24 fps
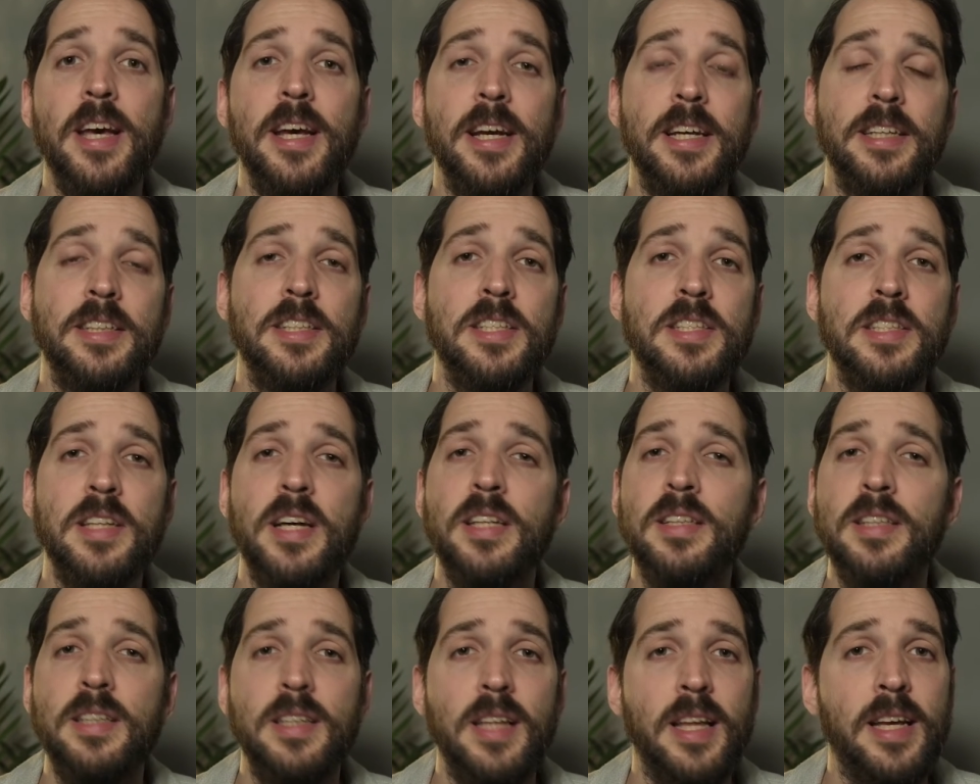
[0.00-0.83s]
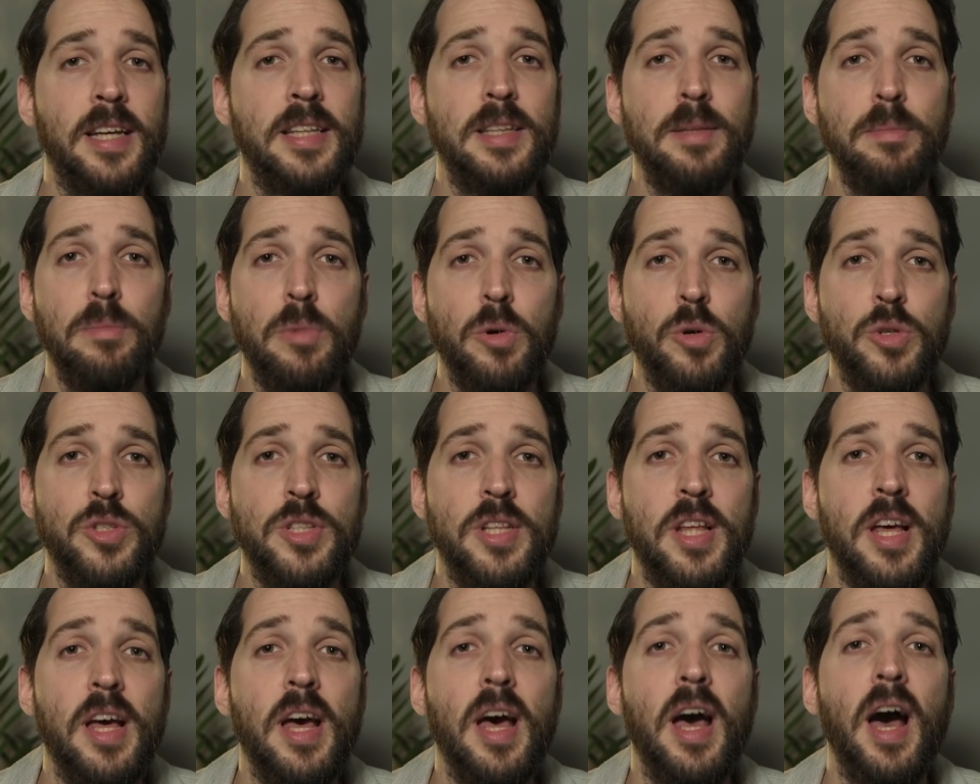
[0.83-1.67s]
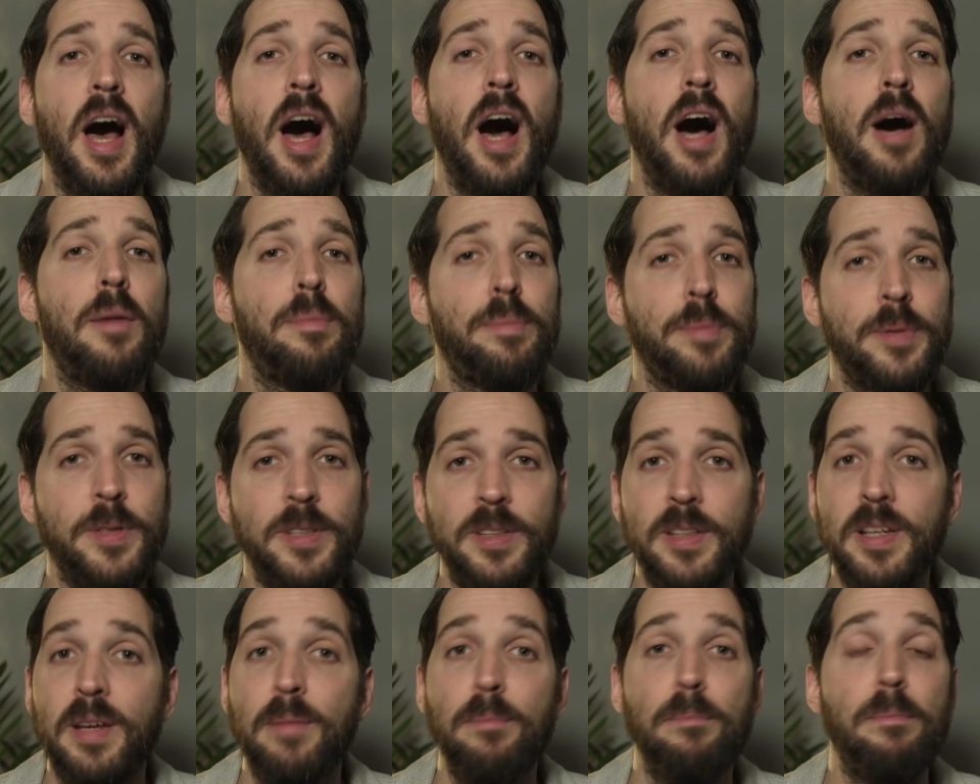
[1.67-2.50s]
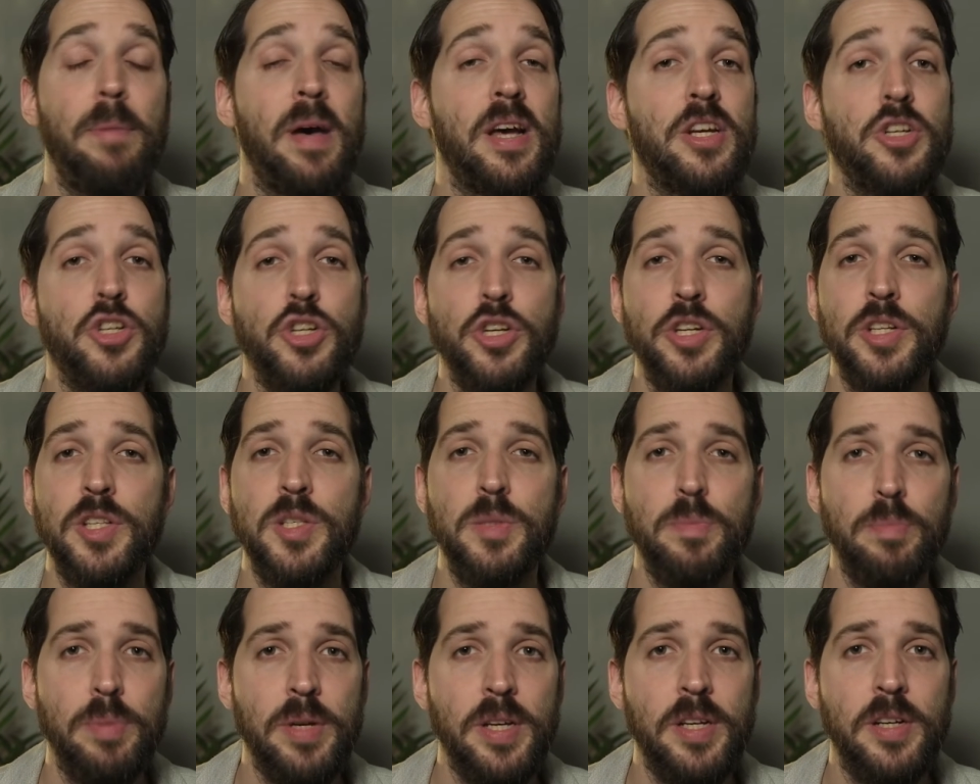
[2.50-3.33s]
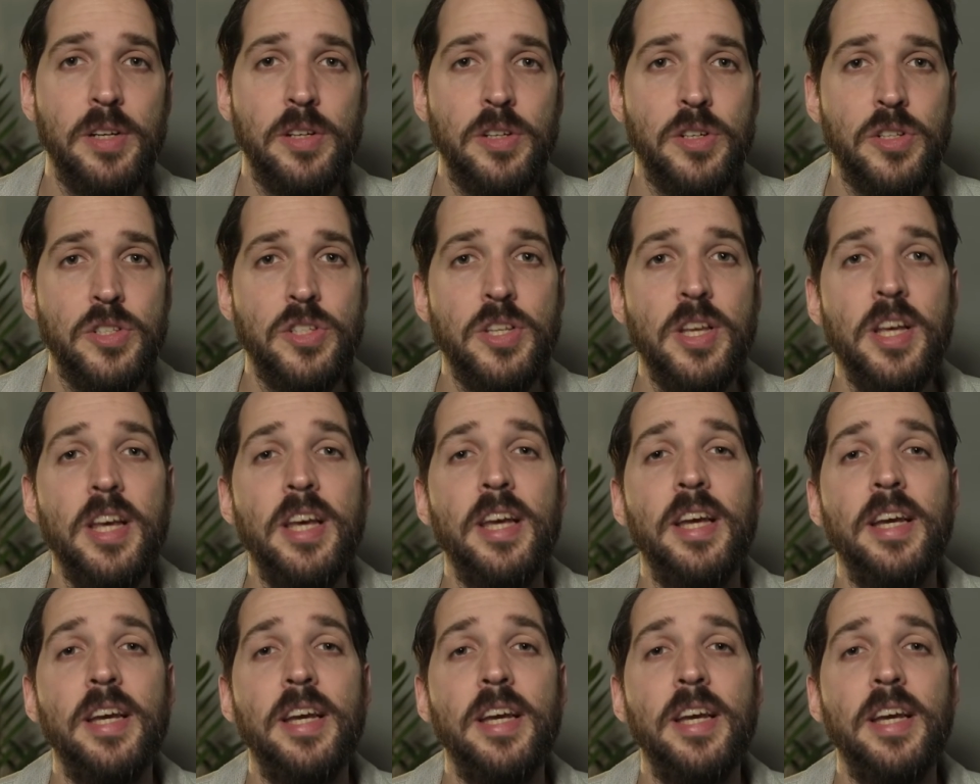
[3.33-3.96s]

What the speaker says: It is not like the most upped, passionate speakers.